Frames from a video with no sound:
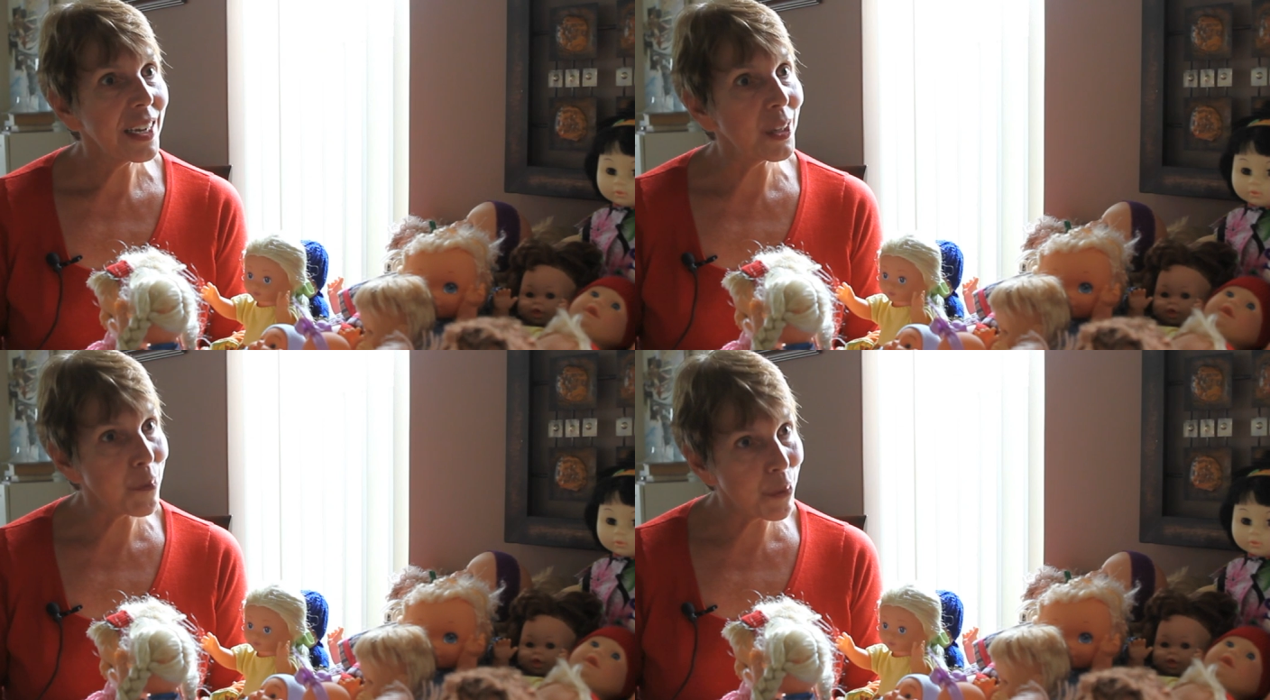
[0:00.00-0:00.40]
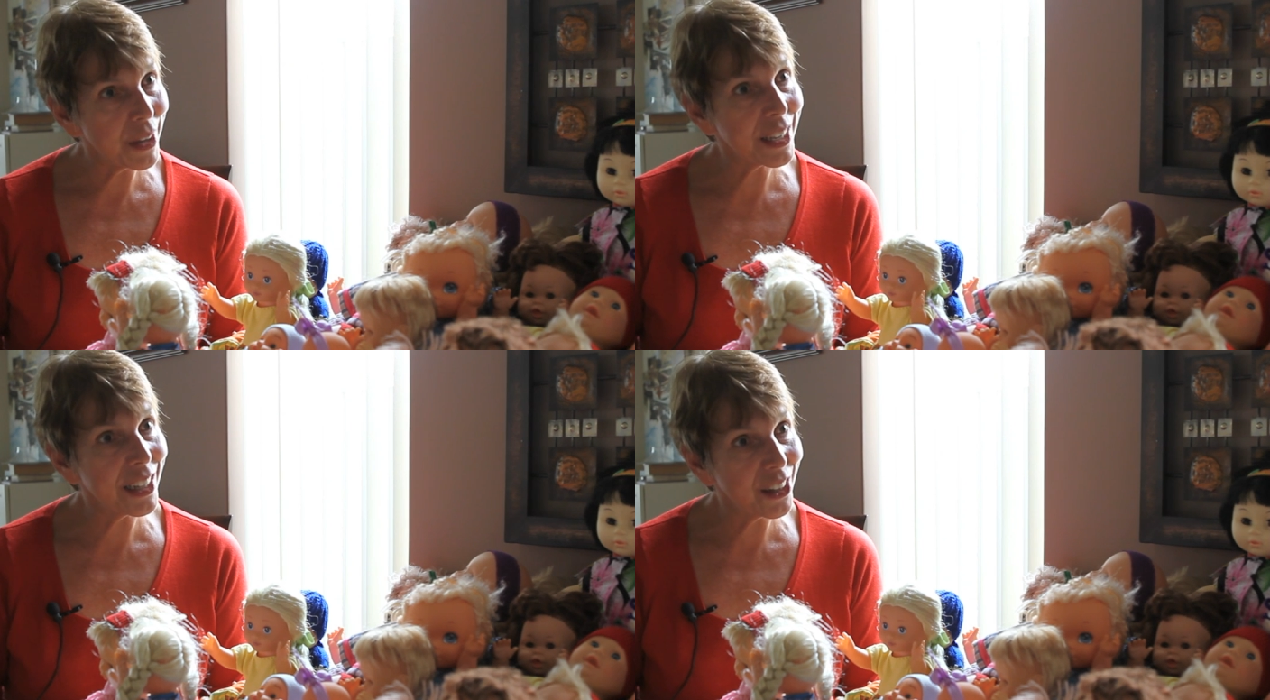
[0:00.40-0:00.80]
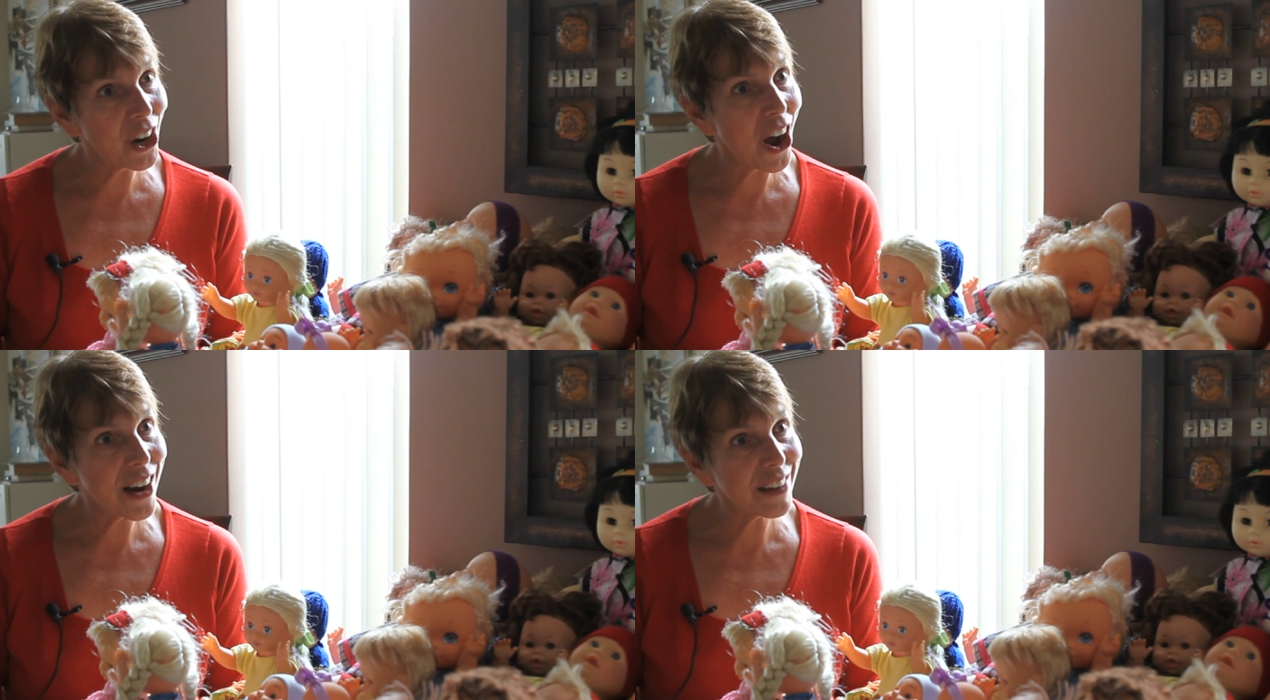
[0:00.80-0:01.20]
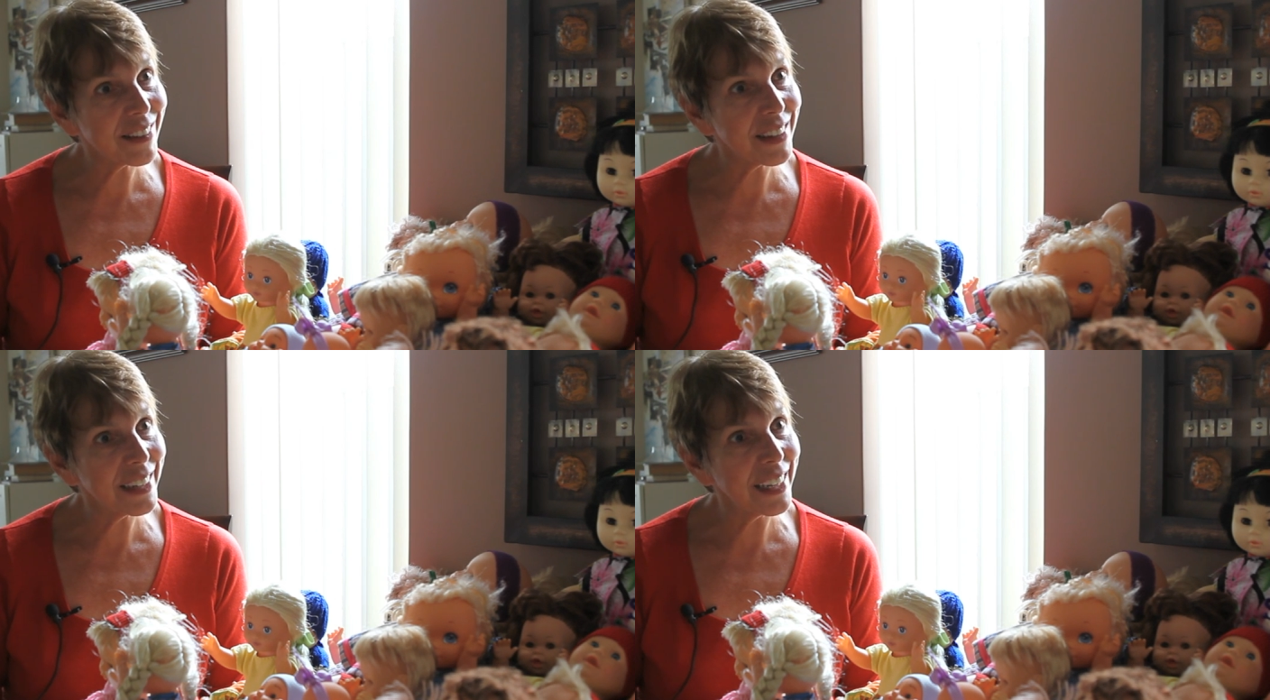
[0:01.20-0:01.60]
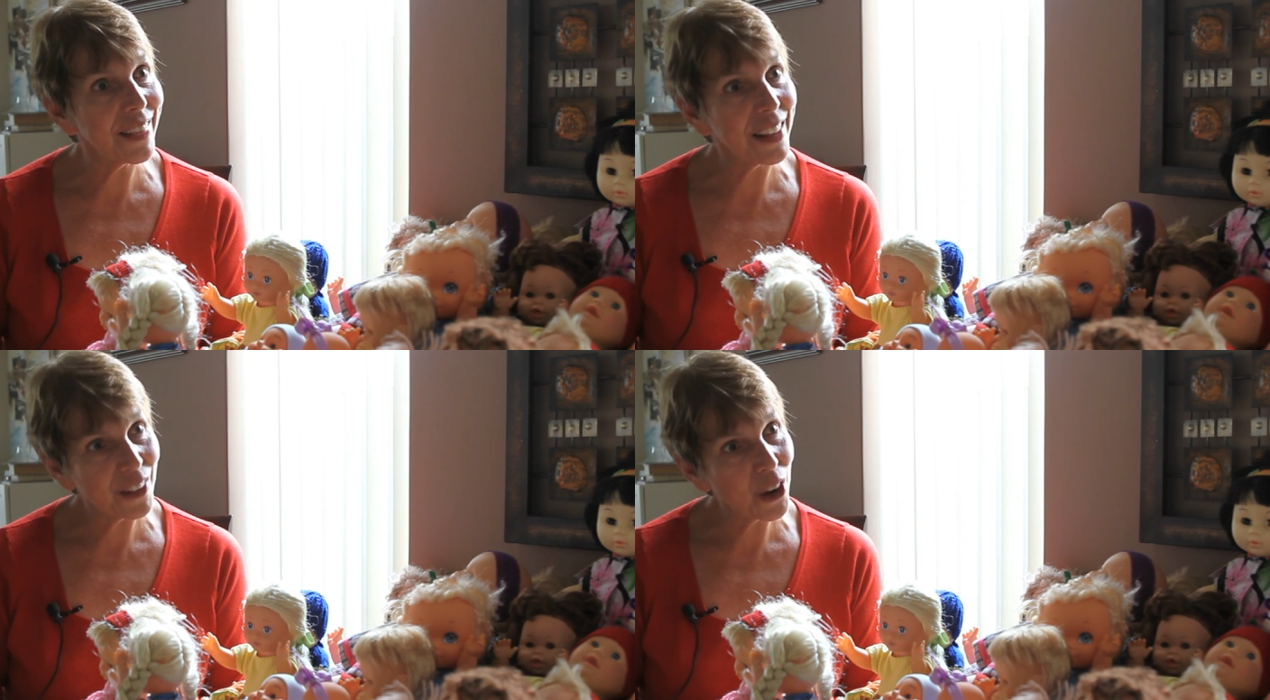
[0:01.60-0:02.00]
Speaker 1: in a kindergarten.
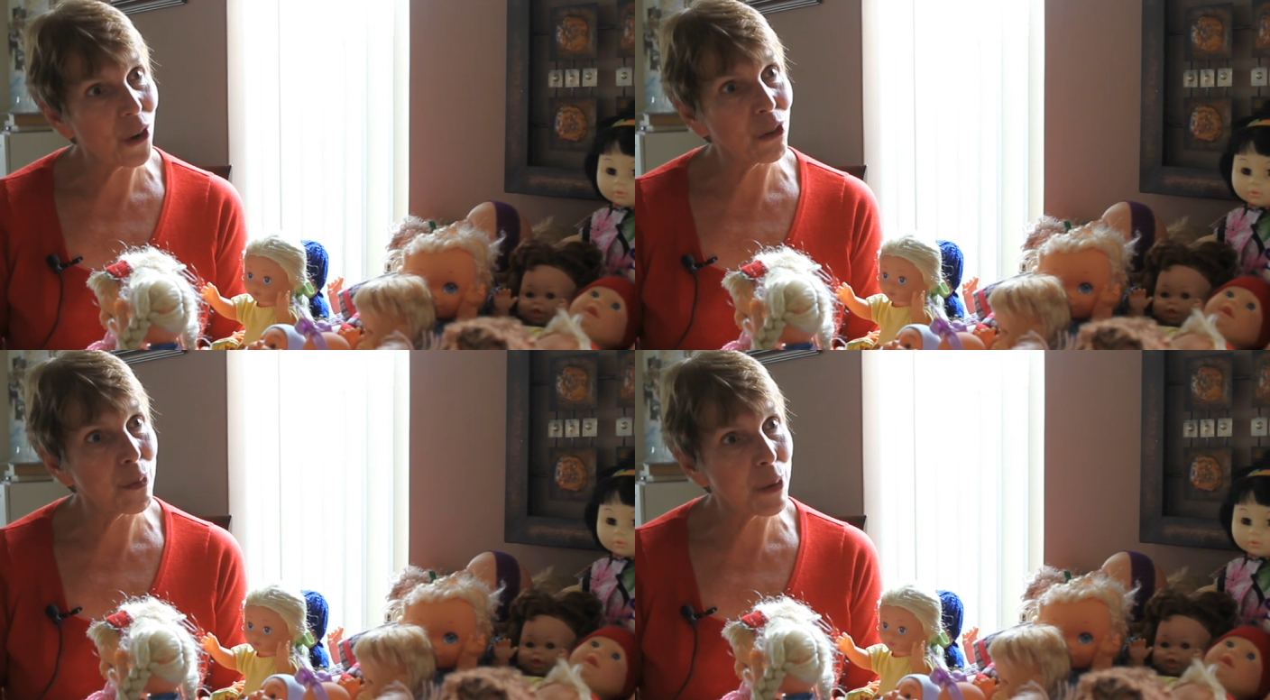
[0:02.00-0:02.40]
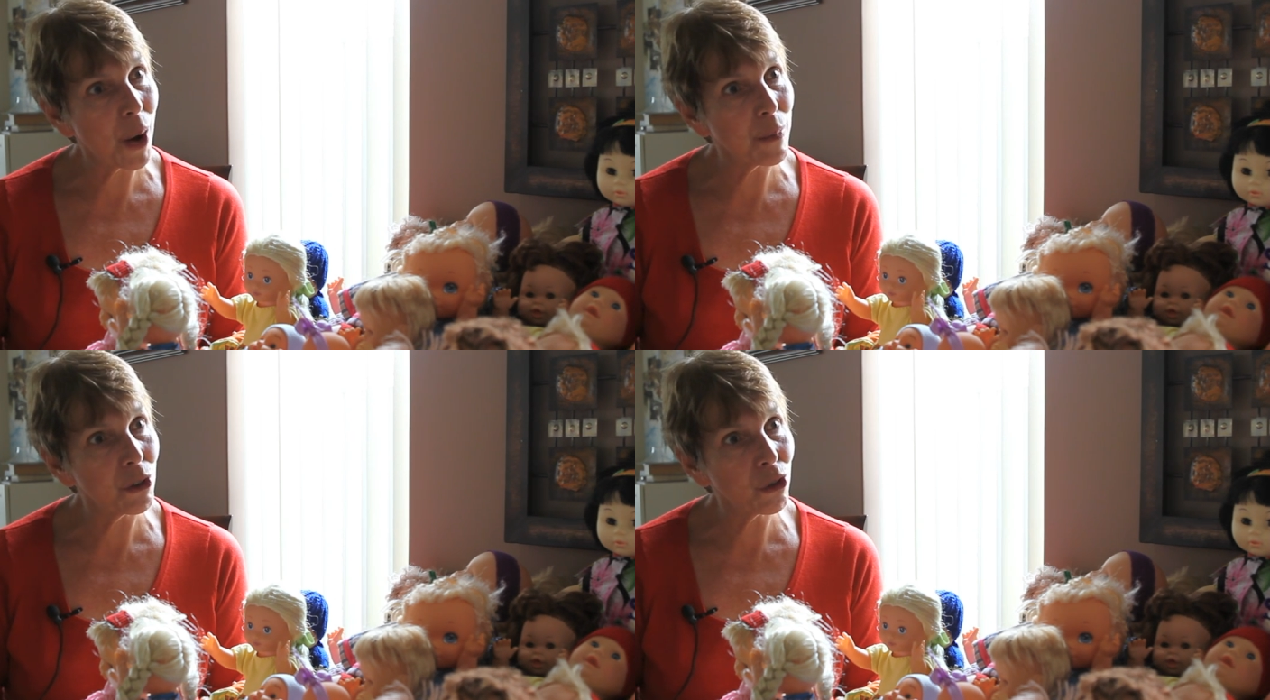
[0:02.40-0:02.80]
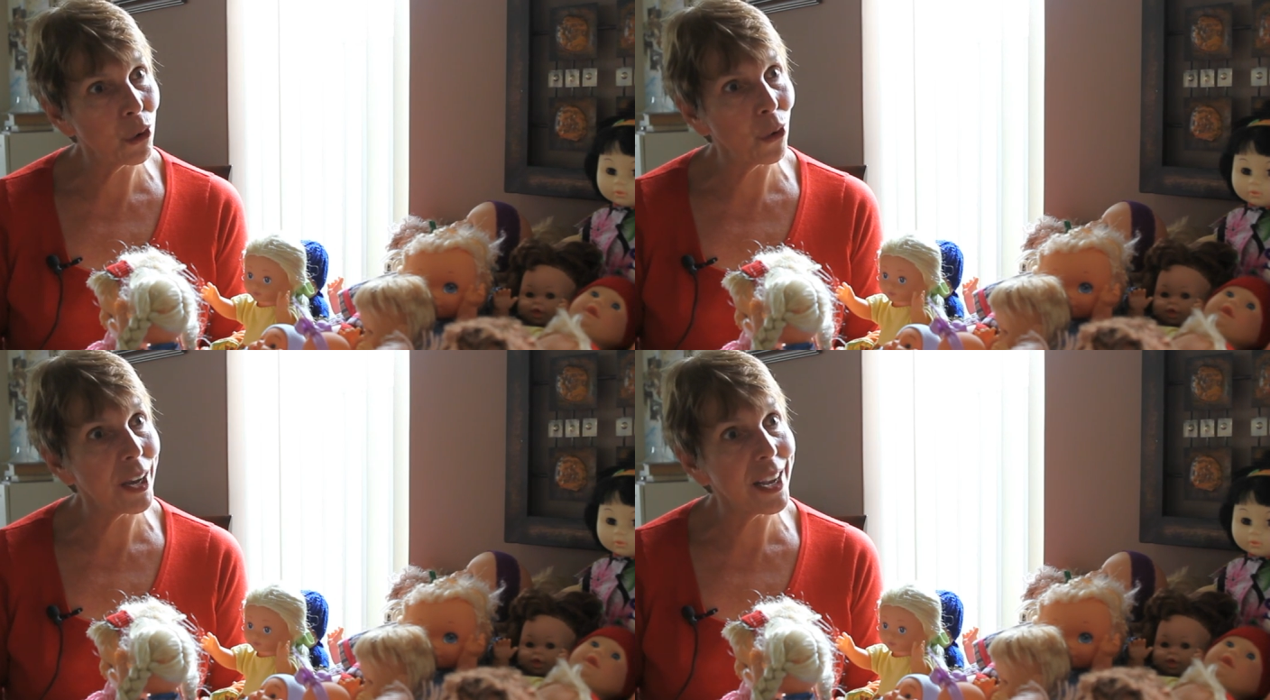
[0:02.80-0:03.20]
And then they go to primary school